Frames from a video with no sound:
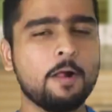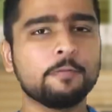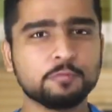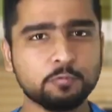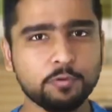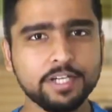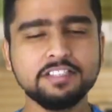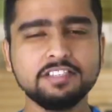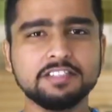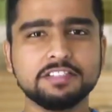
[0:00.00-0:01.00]

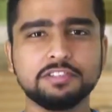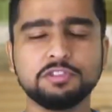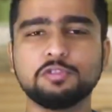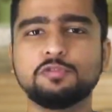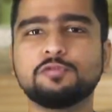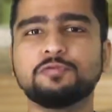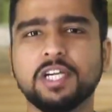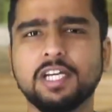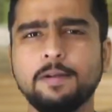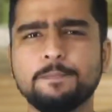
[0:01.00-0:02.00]
when you
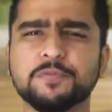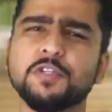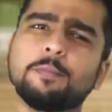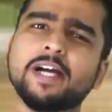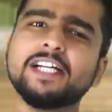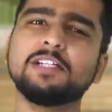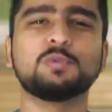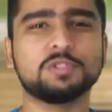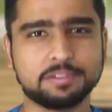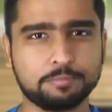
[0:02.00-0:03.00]
fail, you might lose
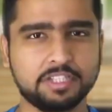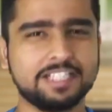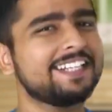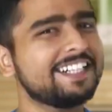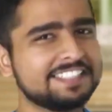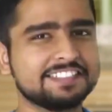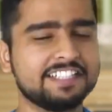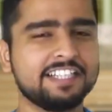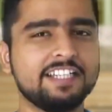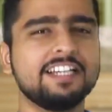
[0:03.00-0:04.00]
something. Let's
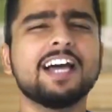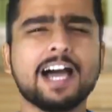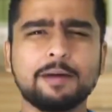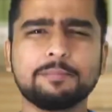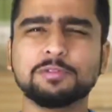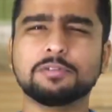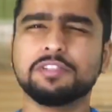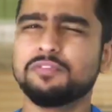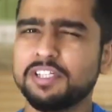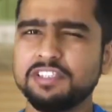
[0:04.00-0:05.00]
say, I'm
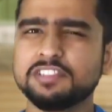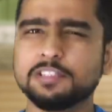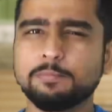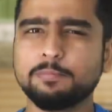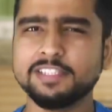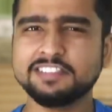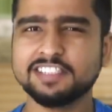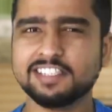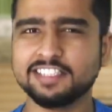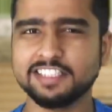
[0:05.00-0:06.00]
talking very
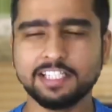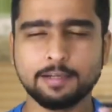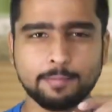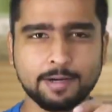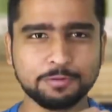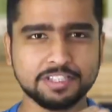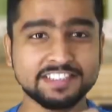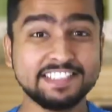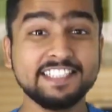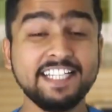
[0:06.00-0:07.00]
simplistically about a
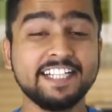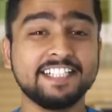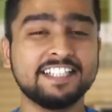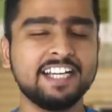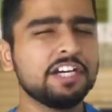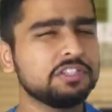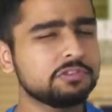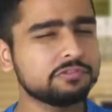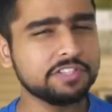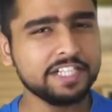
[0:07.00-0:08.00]
grade. You
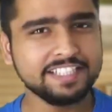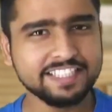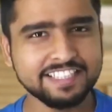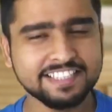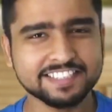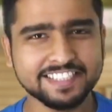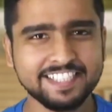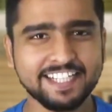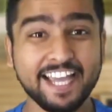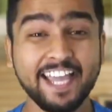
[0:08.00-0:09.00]
failed in
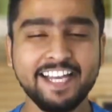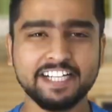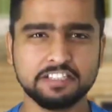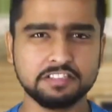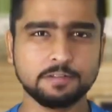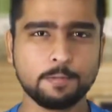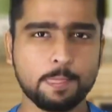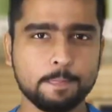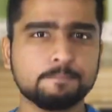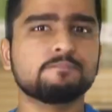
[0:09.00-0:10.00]
grade 8.
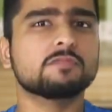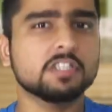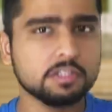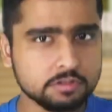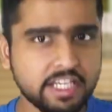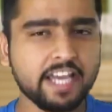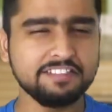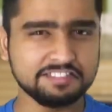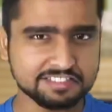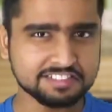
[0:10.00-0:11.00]

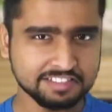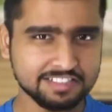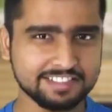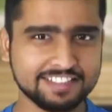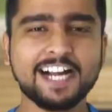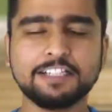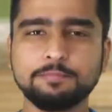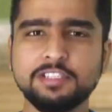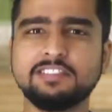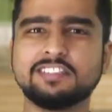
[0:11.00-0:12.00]
Yes, that
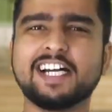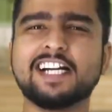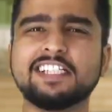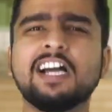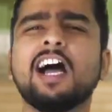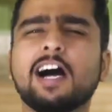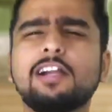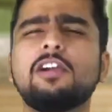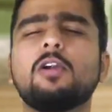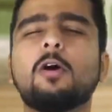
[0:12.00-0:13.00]
means that a
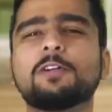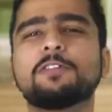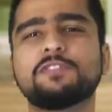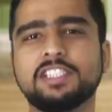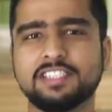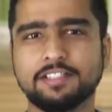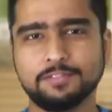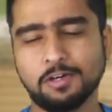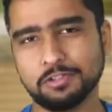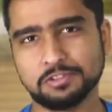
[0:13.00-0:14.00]
lot of things have
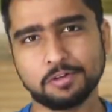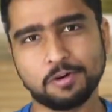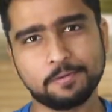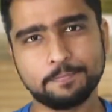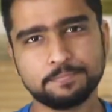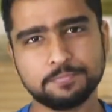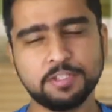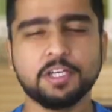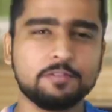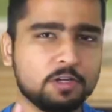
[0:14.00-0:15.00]
gone wrong.
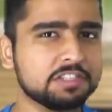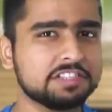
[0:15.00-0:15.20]
You have lost a